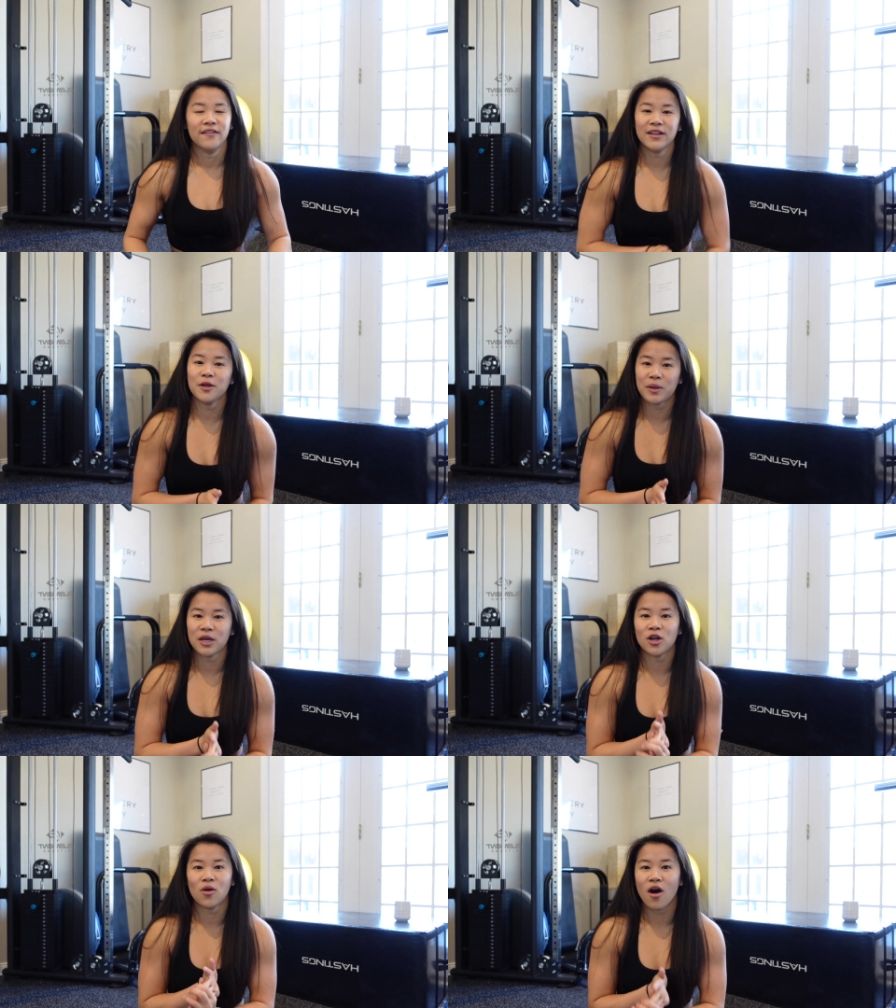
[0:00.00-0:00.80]

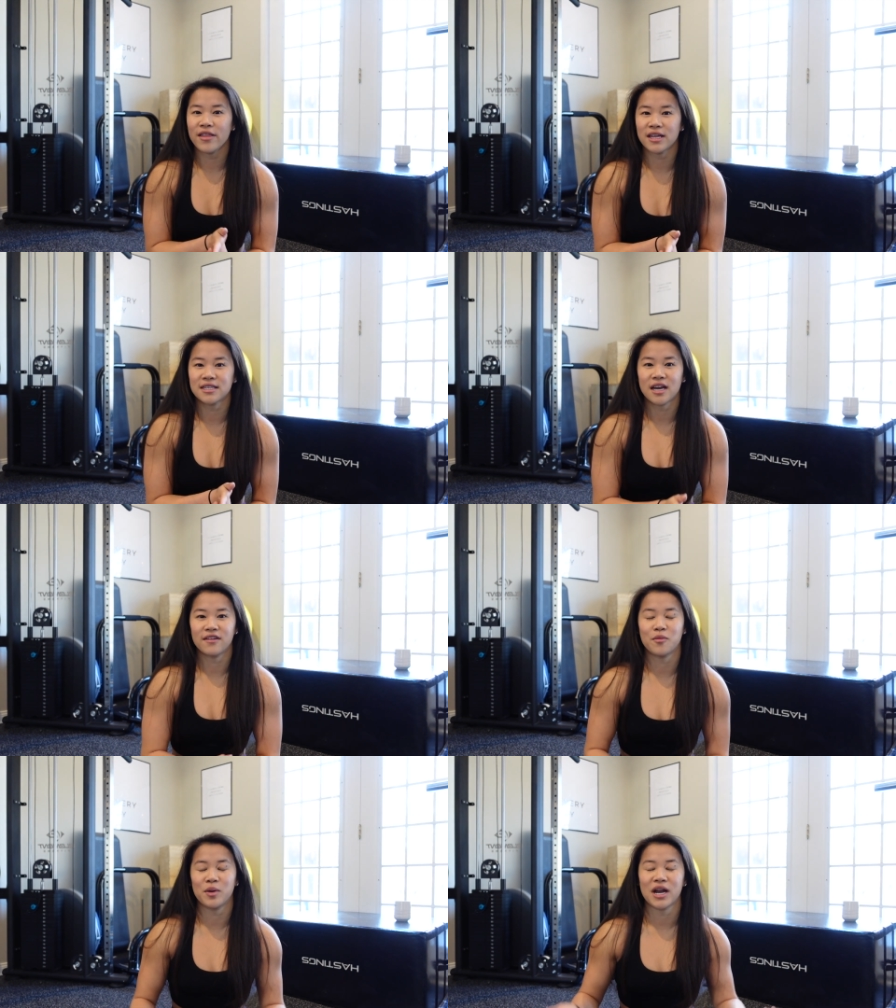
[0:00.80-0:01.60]
Filipino, all that
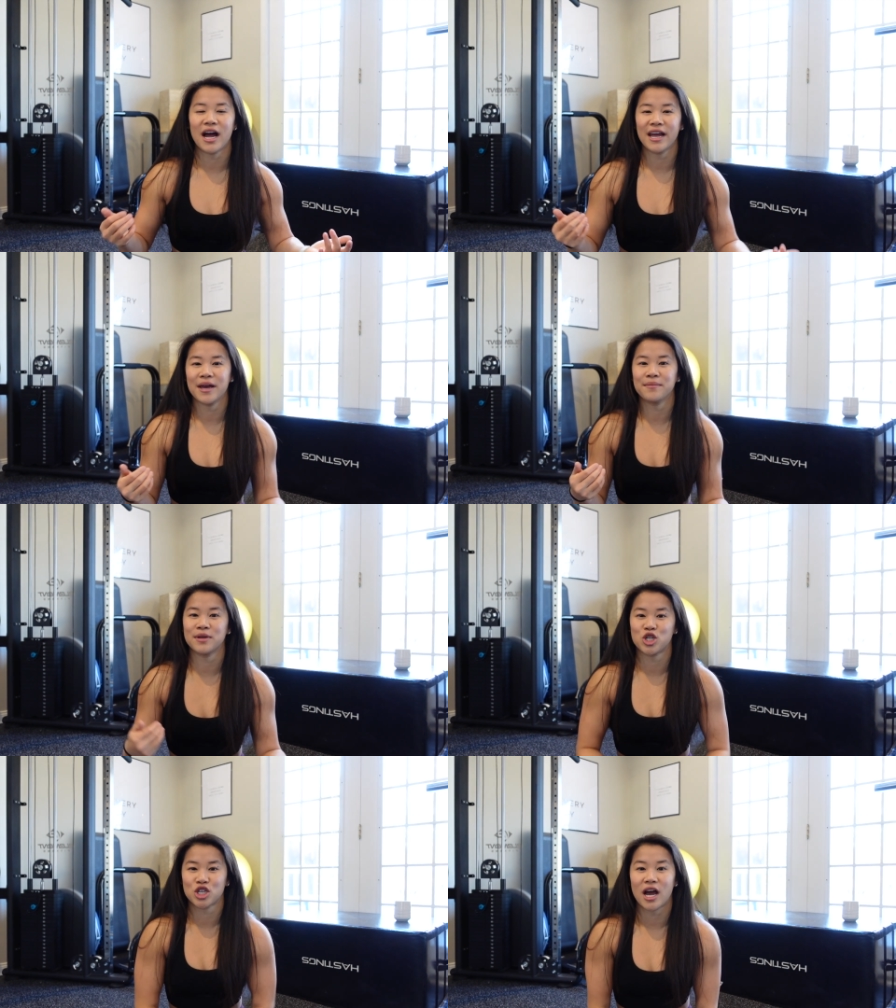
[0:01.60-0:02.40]
stuff, but I am
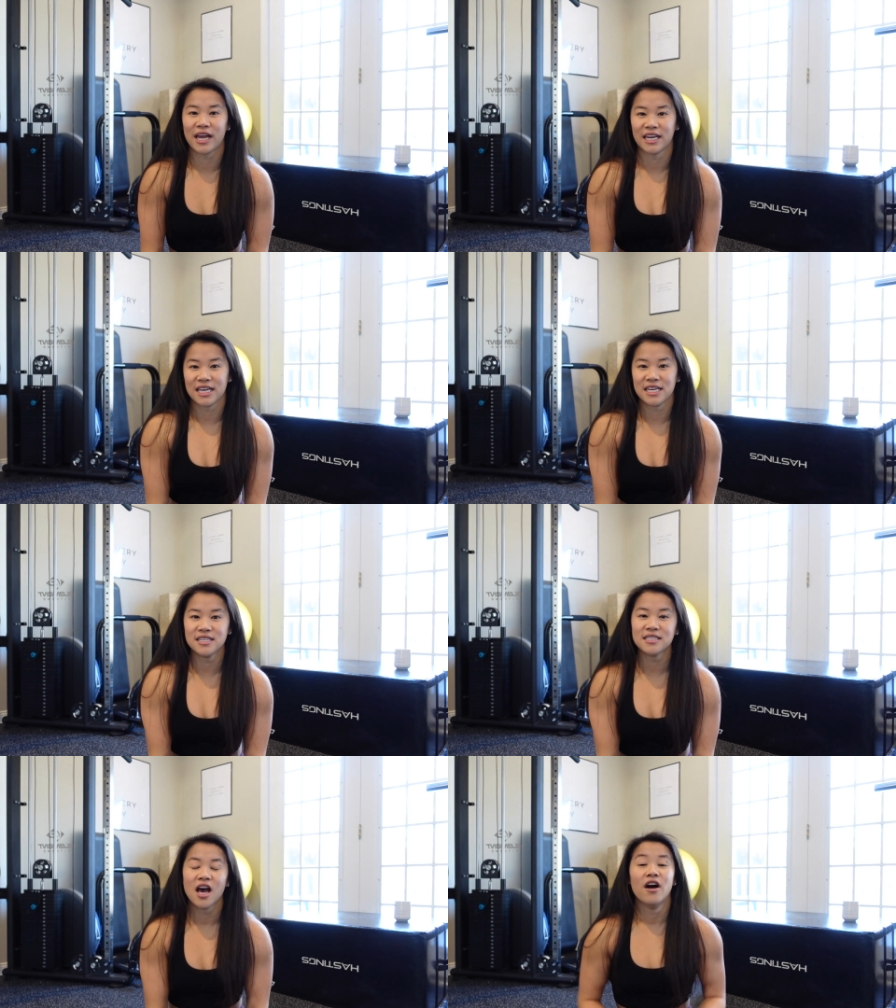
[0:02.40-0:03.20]

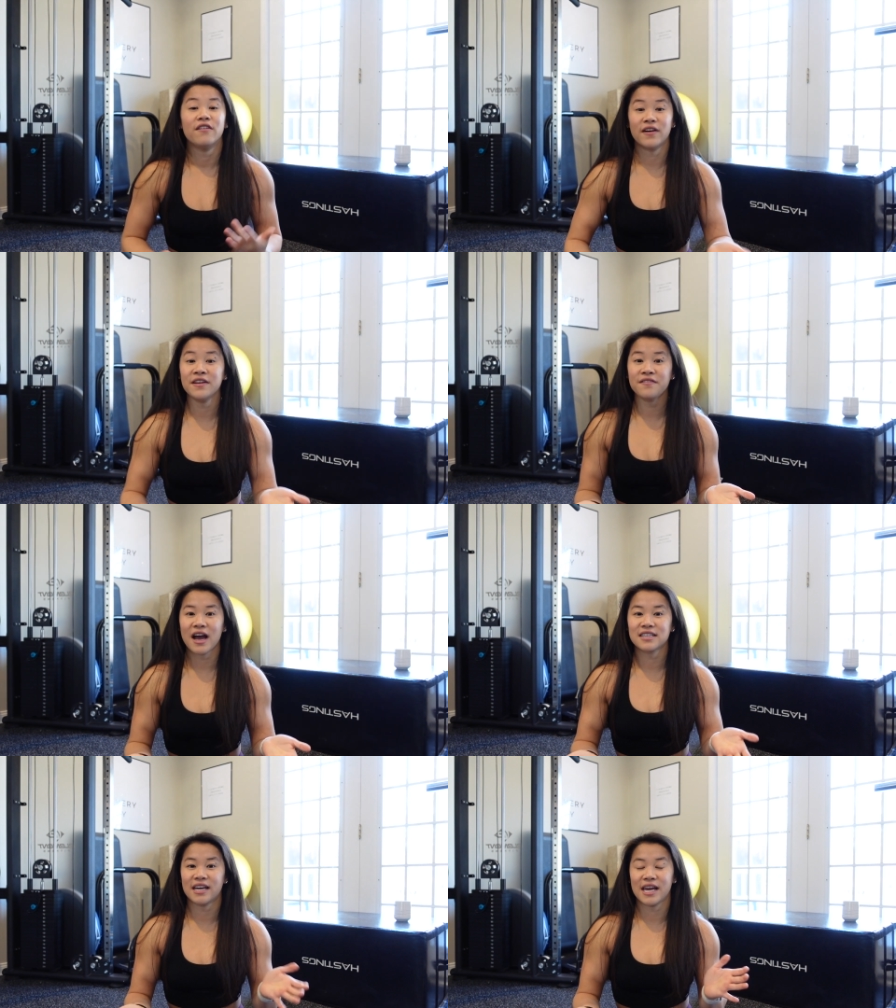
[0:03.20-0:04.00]
Chinese. Fun
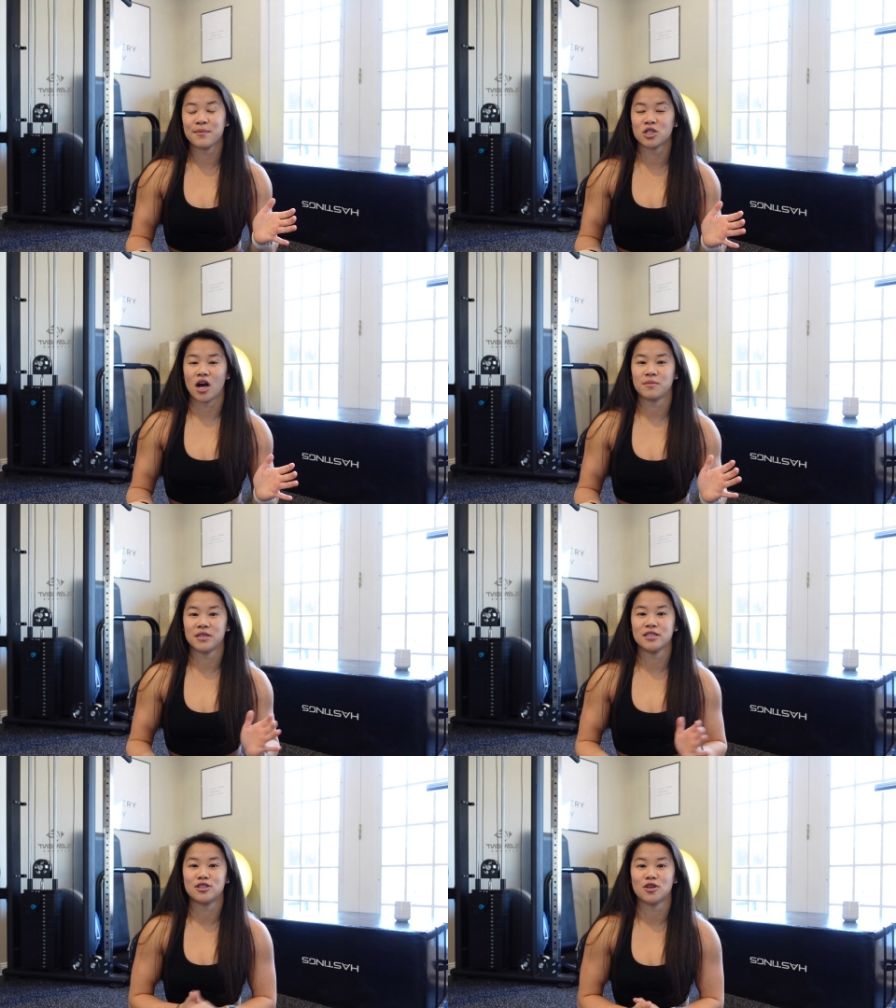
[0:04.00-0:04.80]
fact, I am
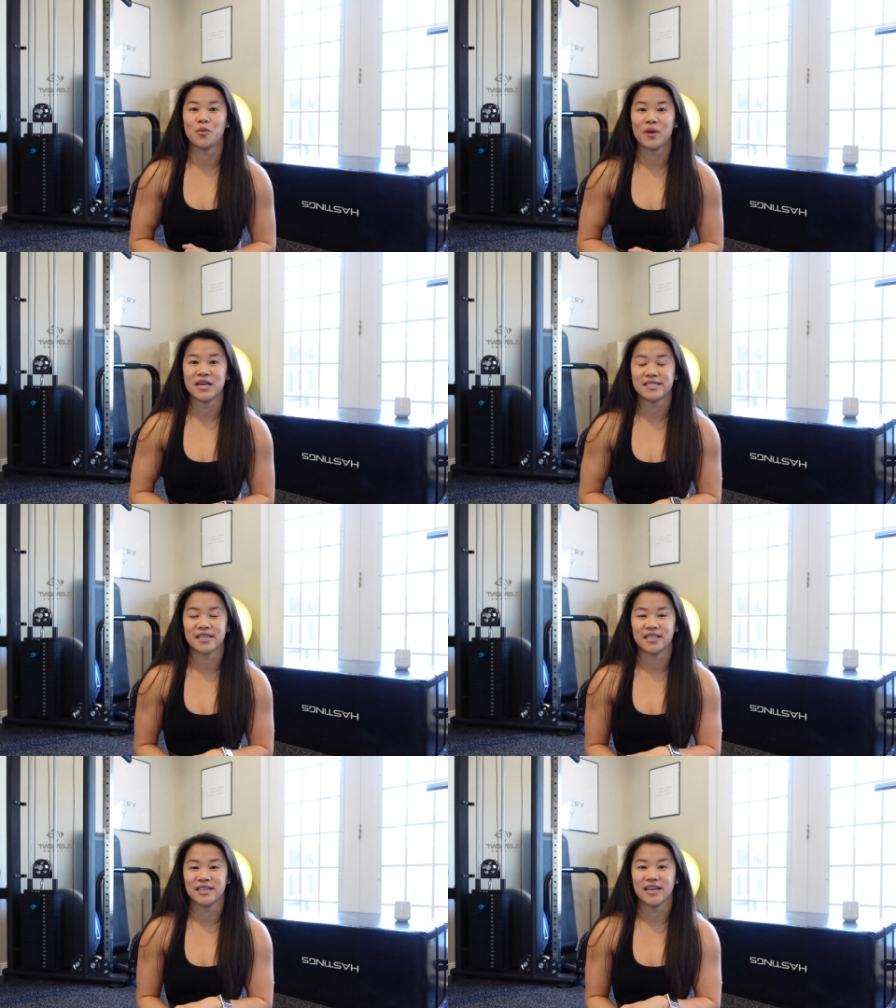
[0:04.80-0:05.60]
adopted, so
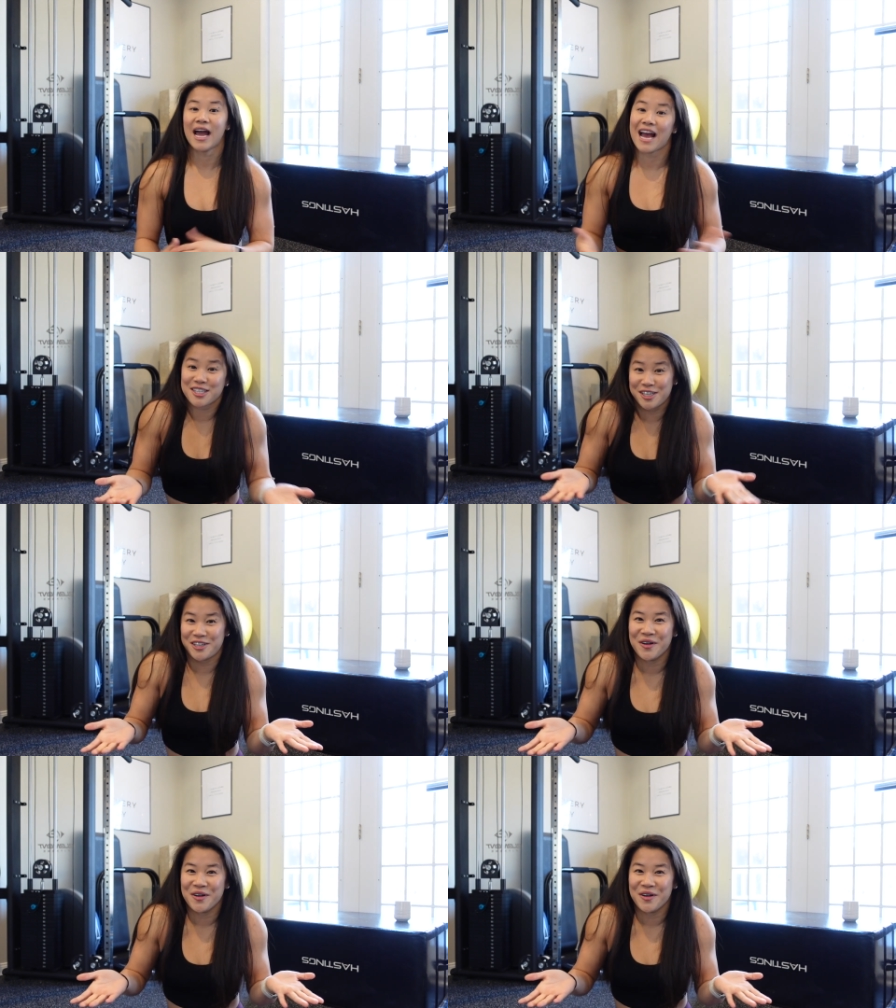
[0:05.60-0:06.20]
basically I actually